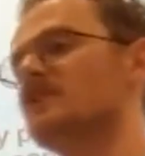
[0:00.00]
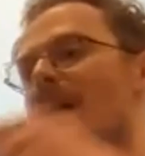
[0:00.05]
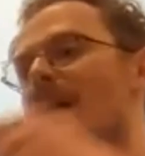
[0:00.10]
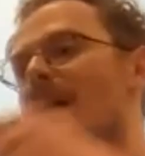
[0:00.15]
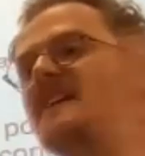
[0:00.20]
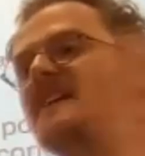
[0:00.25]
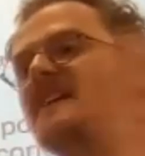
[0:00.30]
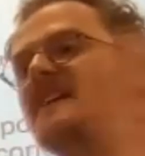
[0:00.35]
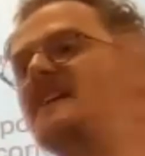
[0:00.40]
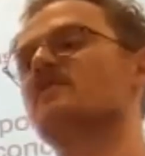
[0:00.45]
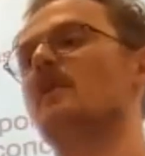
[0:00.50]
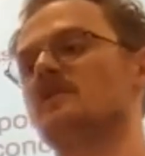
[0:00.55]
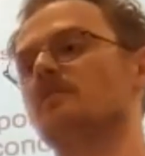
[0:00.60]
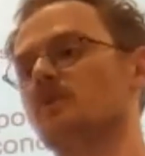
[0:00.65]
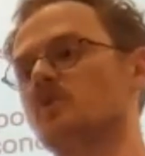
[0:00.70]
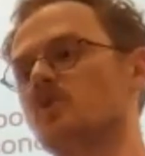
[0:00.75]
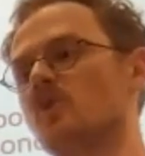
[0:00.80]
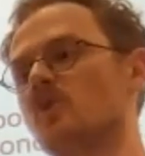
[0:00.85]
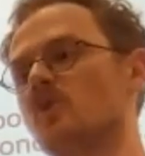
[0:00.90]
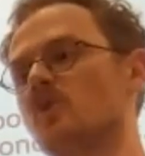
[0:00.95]
the space of
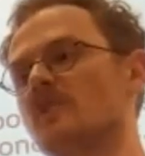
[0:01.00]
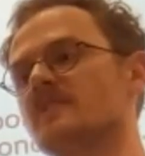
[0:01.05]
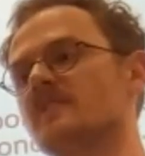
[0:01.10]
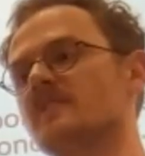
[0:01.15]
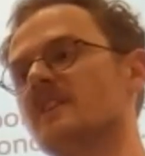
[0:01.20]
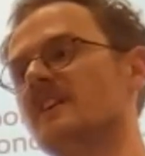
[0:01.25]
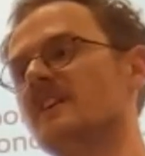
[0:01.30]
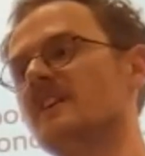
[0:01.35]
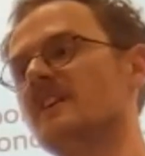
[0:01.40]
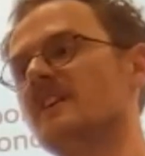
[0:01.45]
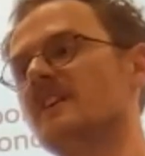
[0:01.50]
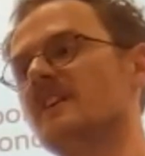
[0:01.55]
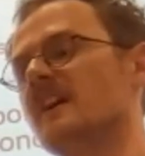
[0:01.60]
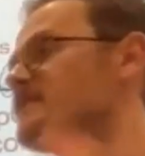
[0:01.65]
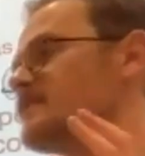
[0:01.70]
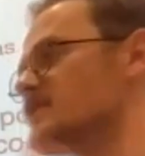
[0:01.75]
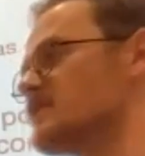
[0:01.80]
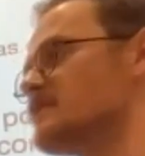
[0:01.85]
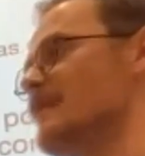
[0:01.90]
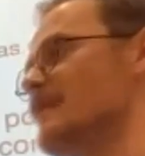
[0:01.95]
possible choices,
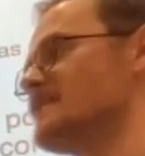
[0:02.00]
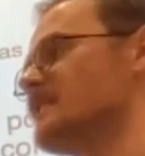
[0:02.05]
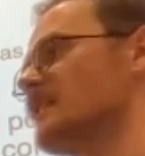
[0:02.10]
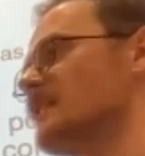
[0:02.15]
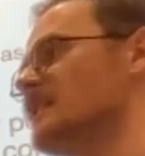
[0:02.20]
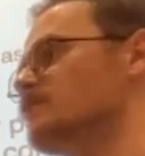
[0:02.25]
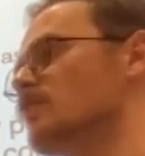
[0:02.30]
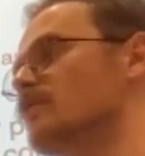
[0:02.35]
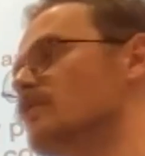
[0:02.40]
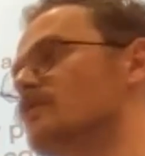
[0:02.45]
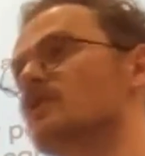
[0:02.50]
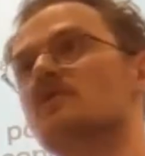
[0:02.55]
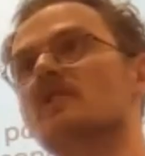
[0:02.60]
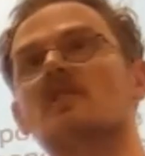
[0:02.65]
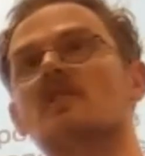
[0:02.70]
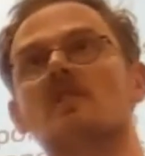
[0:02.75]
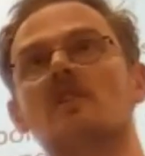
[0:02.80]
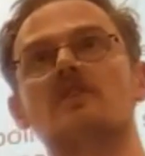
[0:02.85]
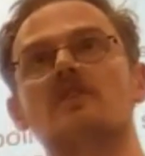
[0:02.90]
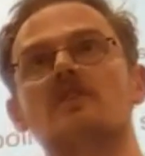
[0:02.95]
and to systematically
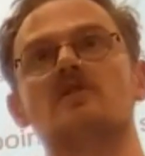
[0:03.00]
review the